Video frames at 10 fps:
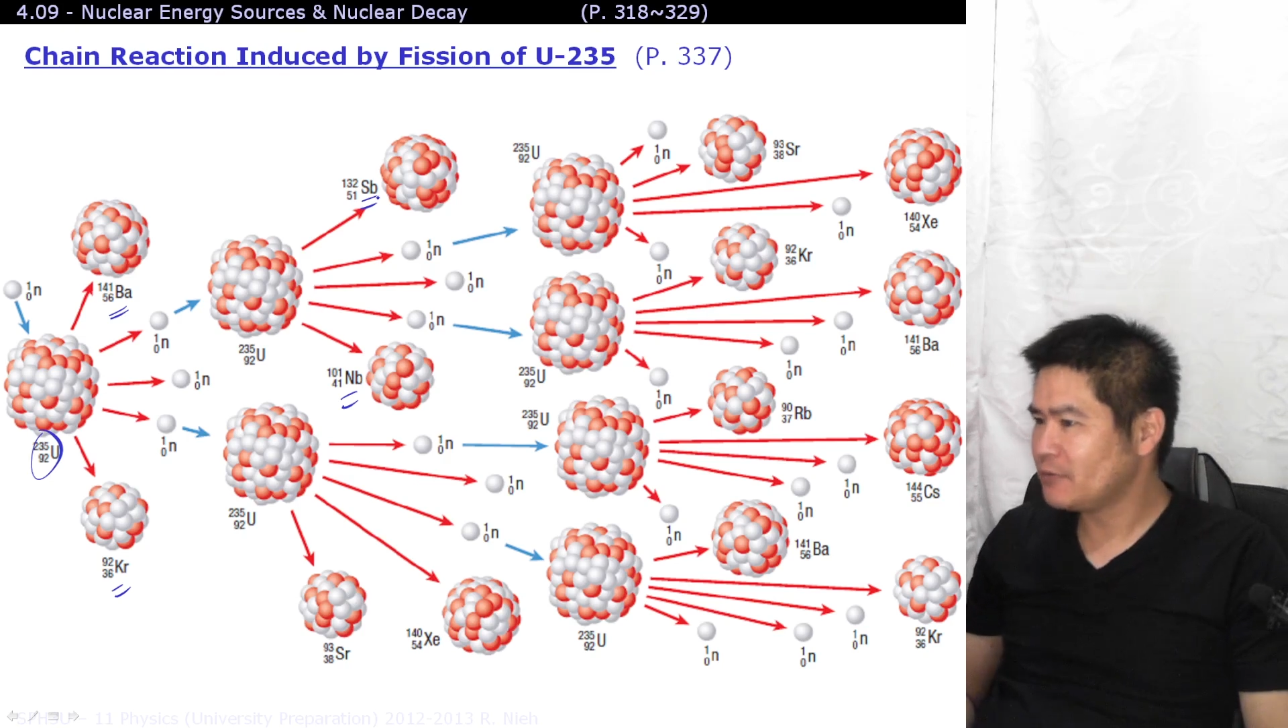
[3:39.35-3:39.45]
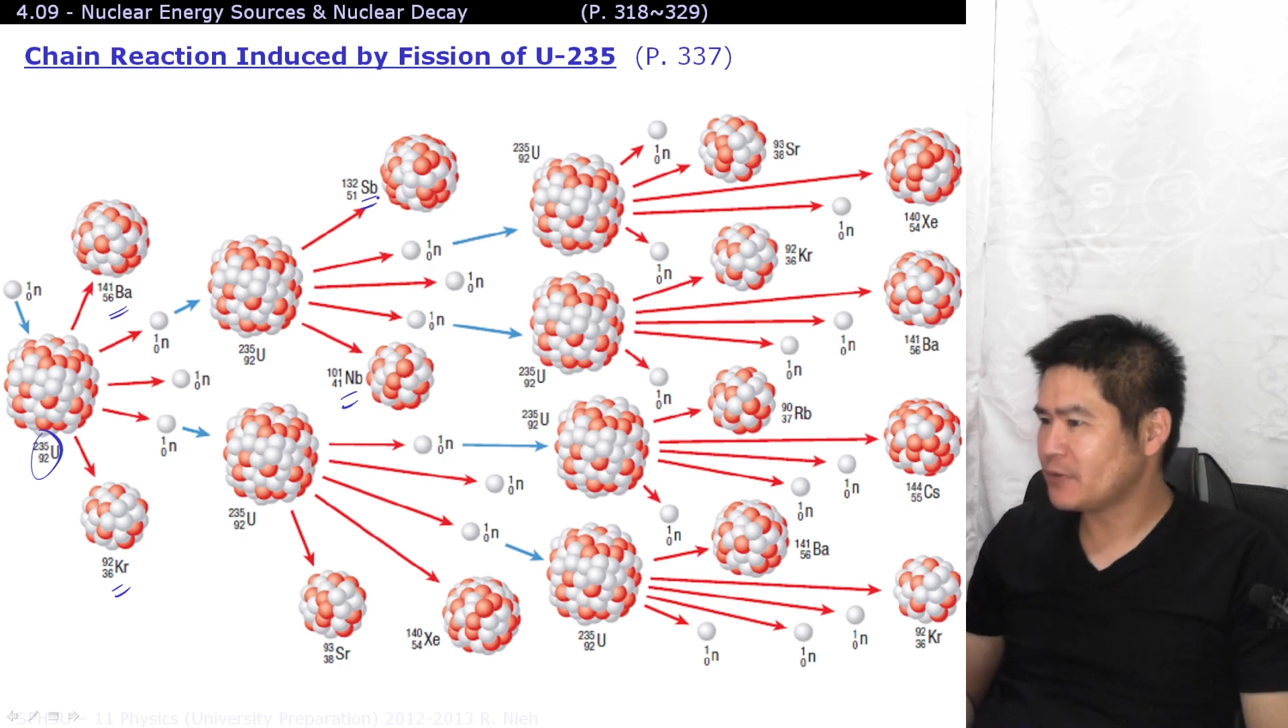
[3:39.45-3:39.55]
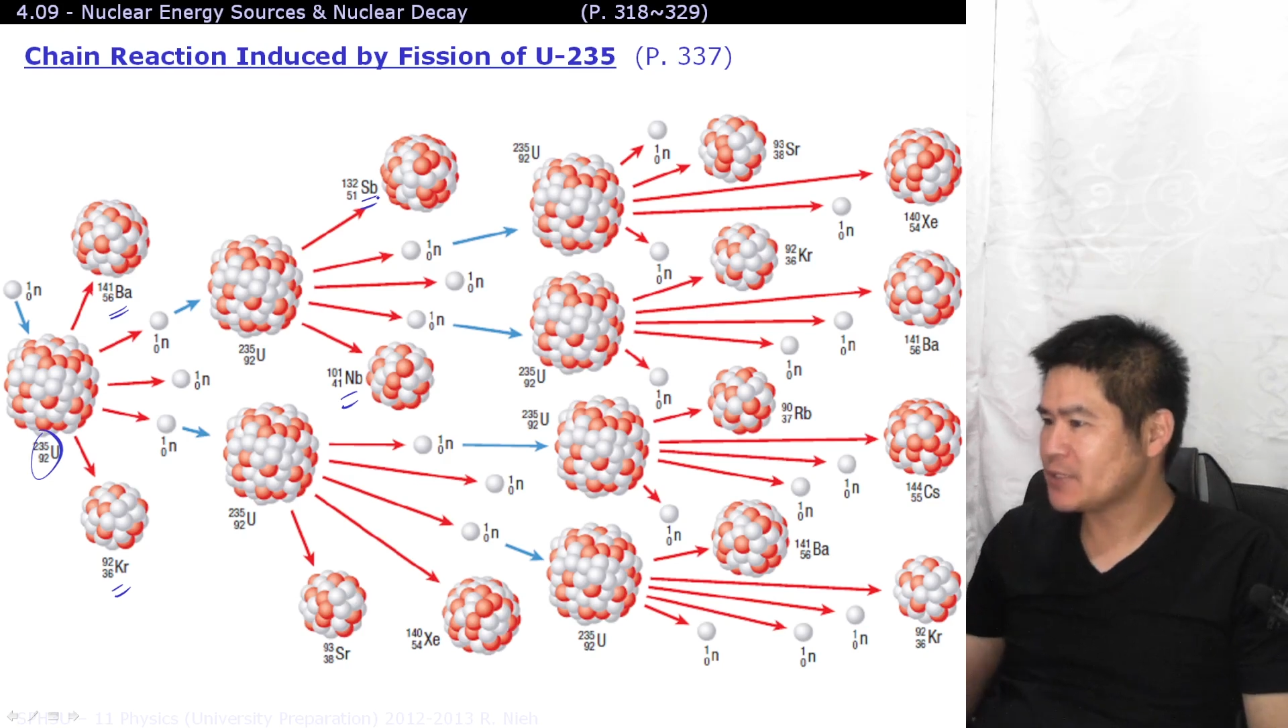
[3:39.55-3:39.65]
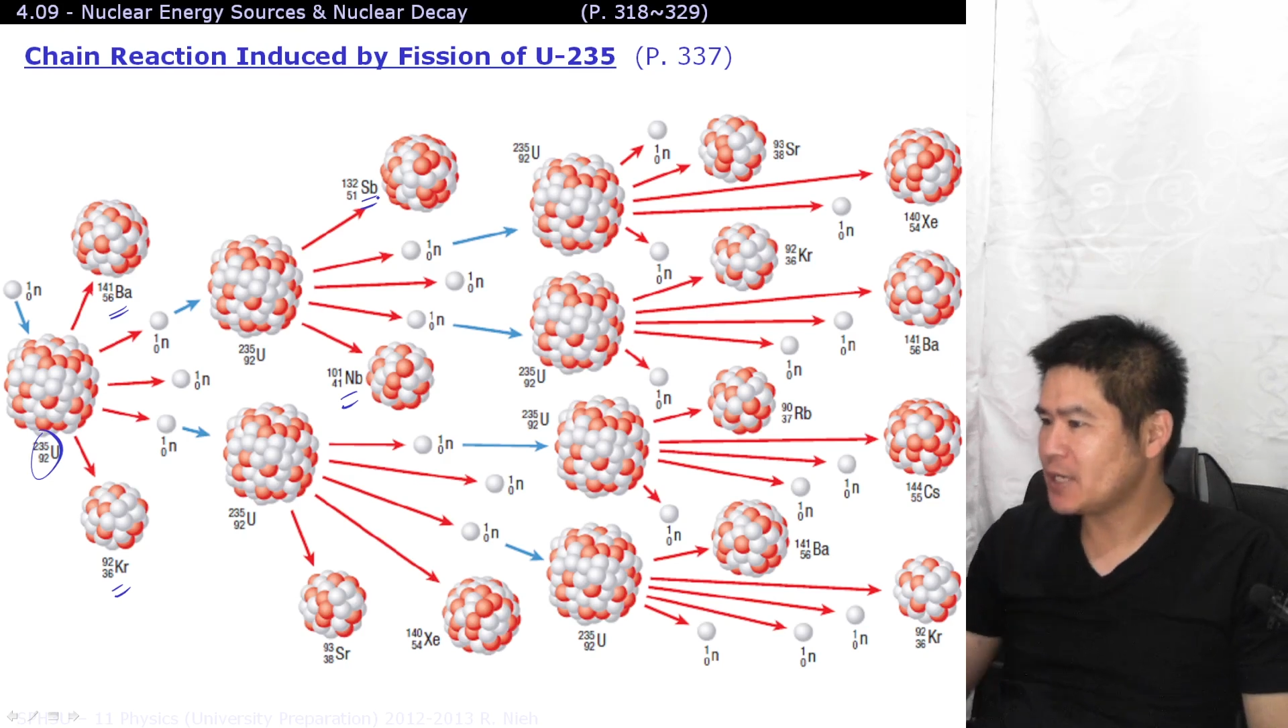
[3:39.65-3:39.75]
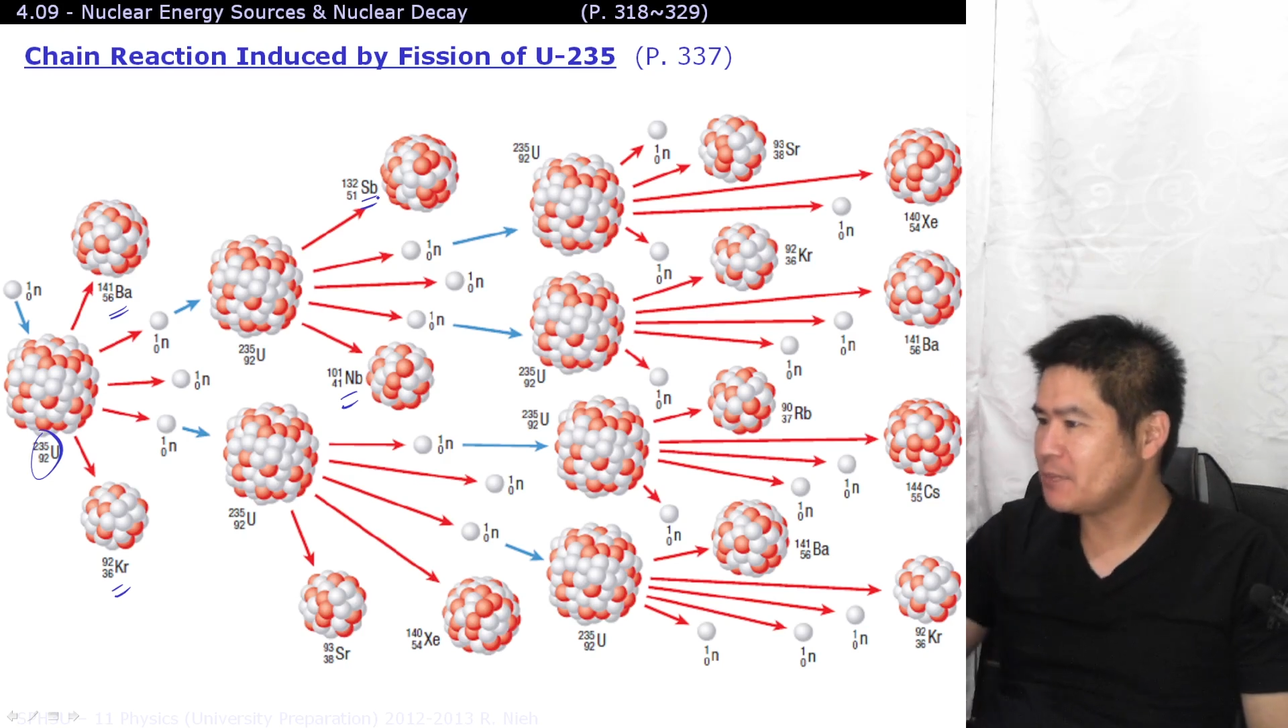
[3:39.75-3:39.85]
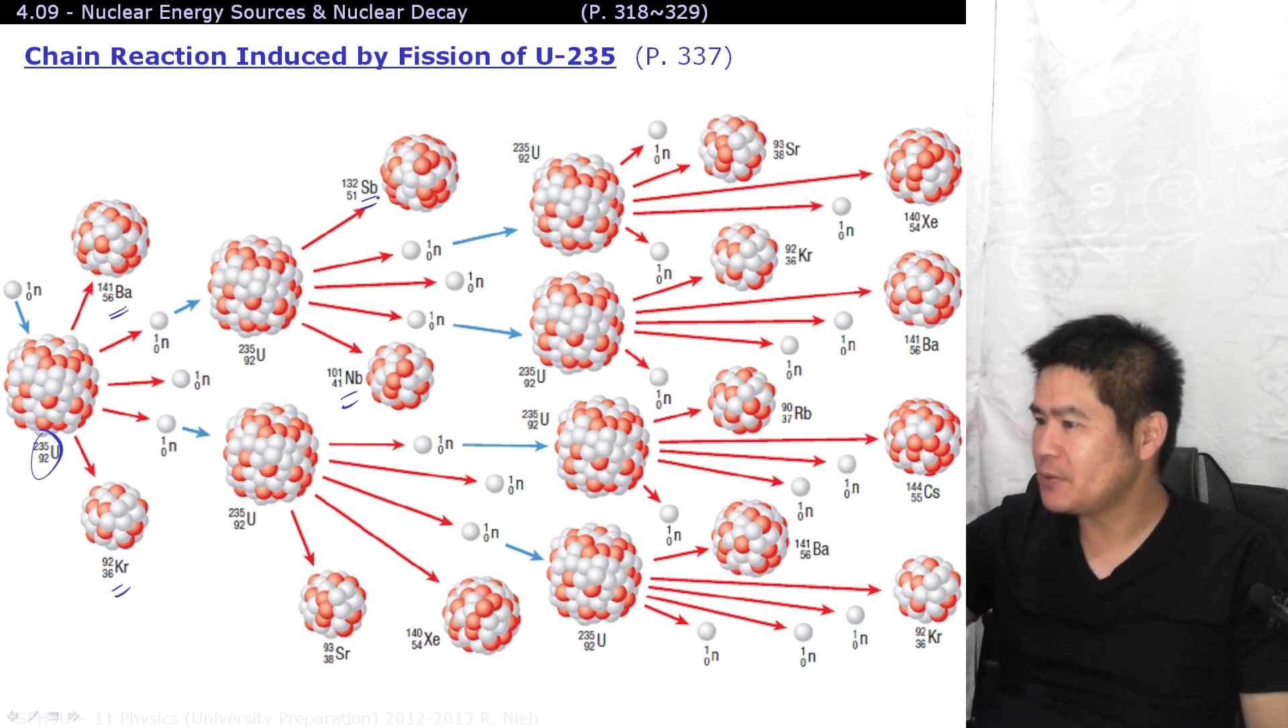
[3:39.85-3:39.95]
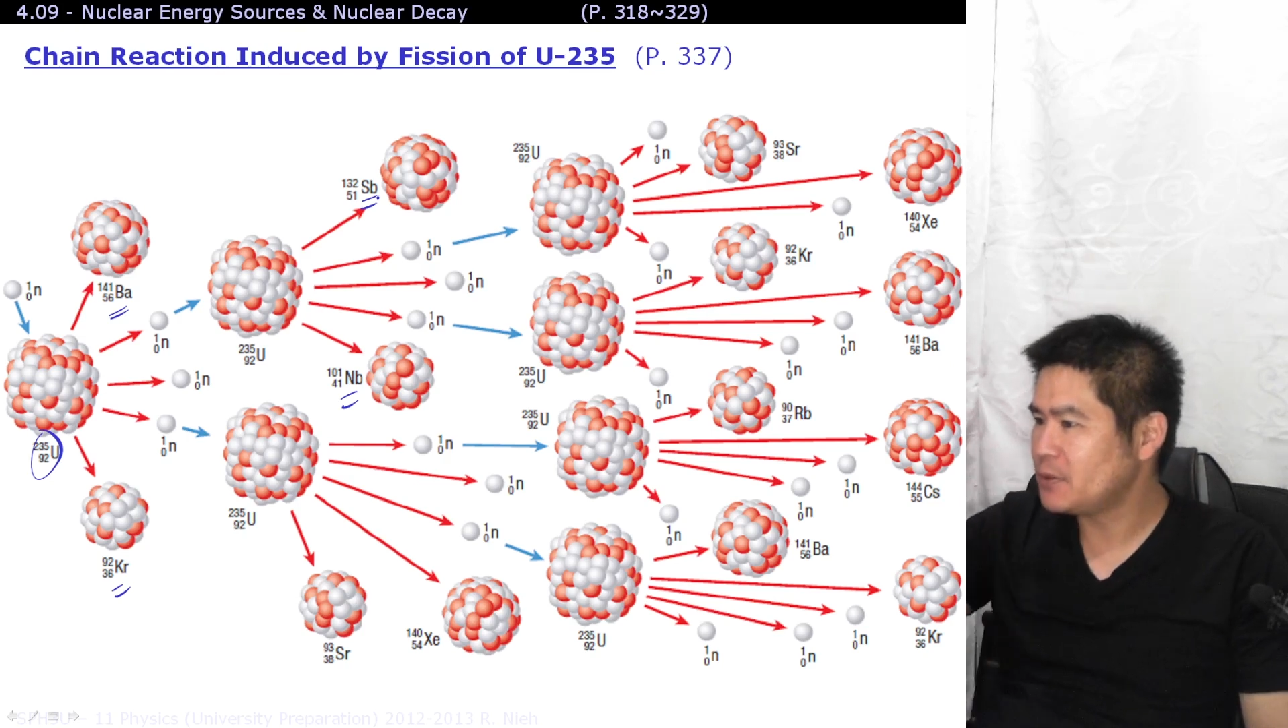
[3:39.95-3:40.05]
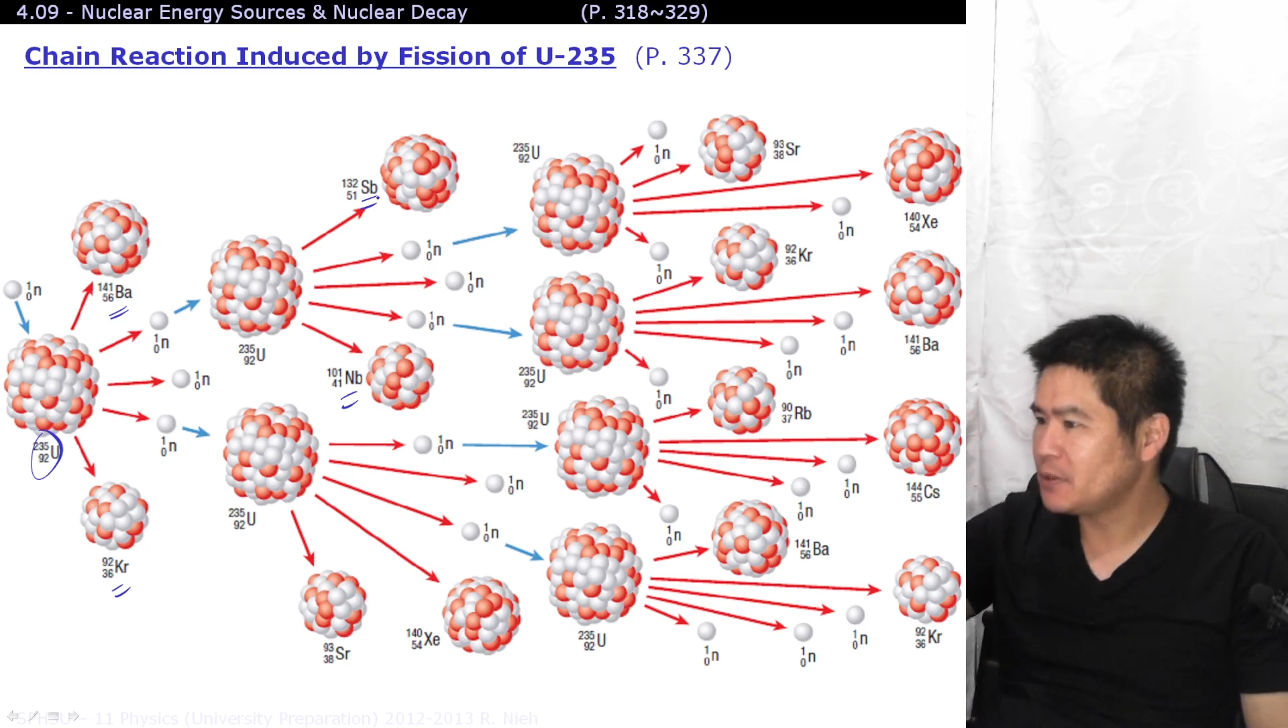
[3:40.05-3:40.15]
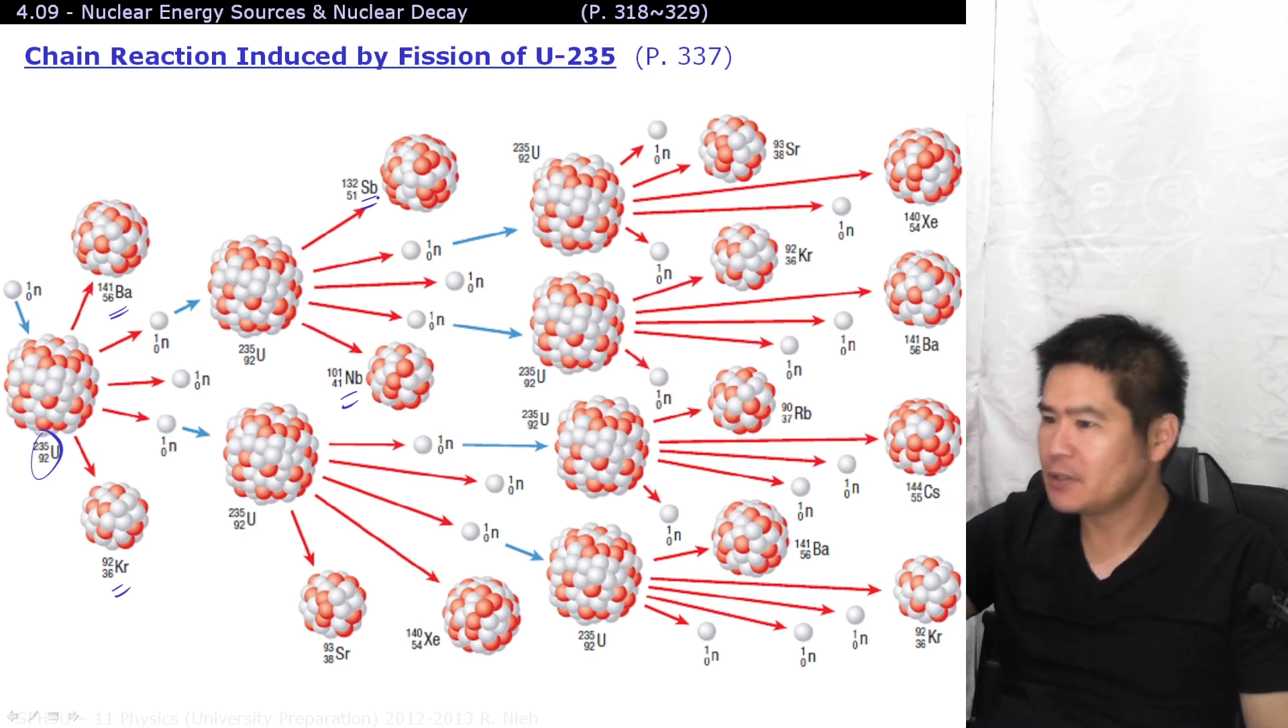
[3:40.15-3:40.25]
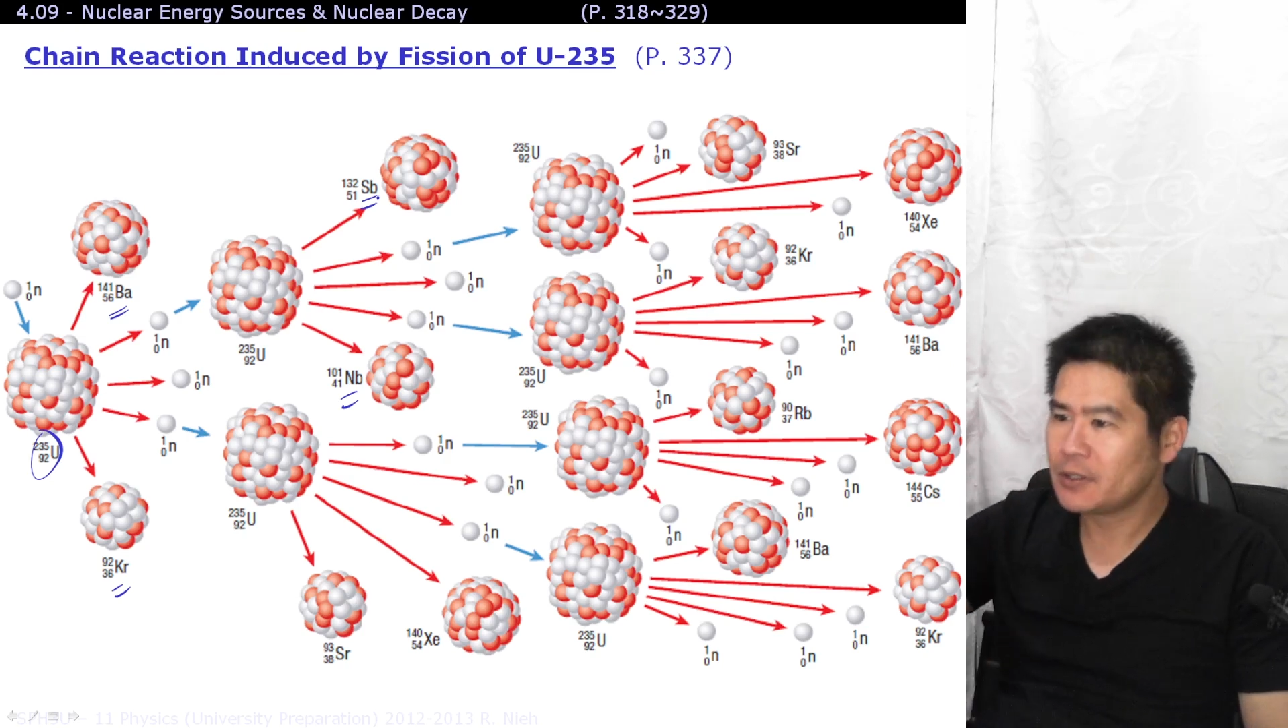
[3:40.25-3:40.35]
For
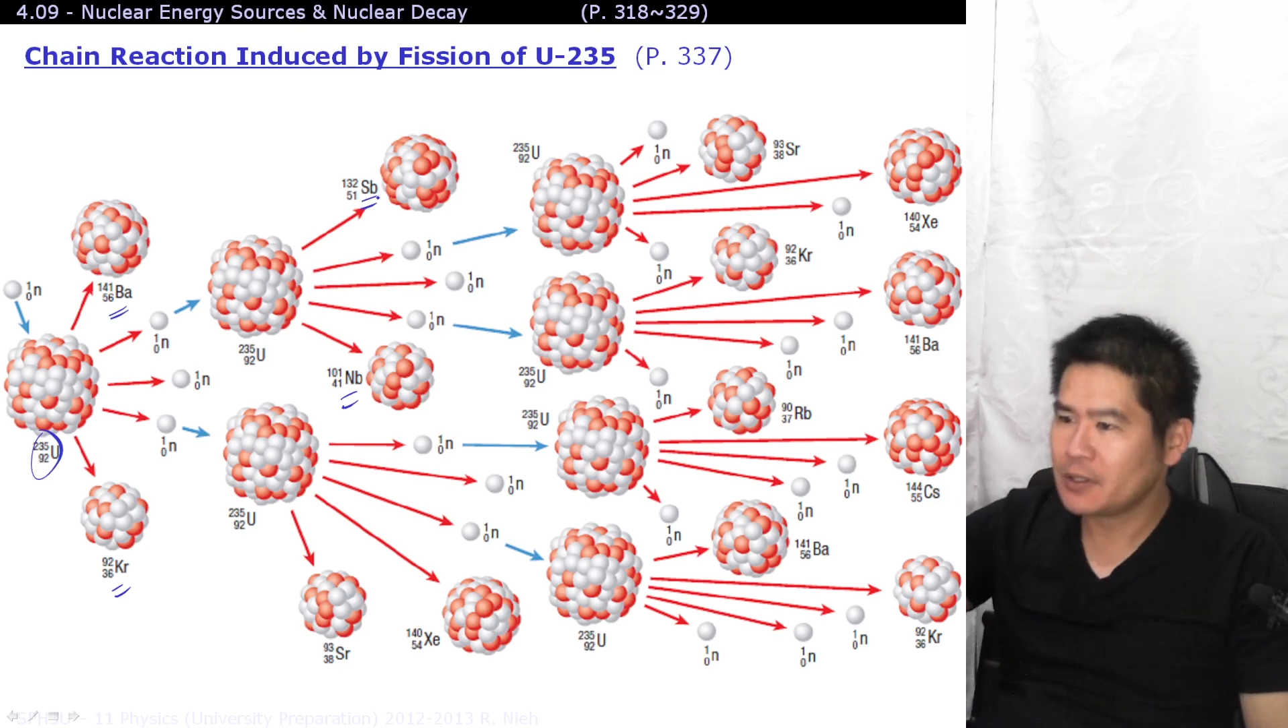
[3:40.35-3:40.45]
example,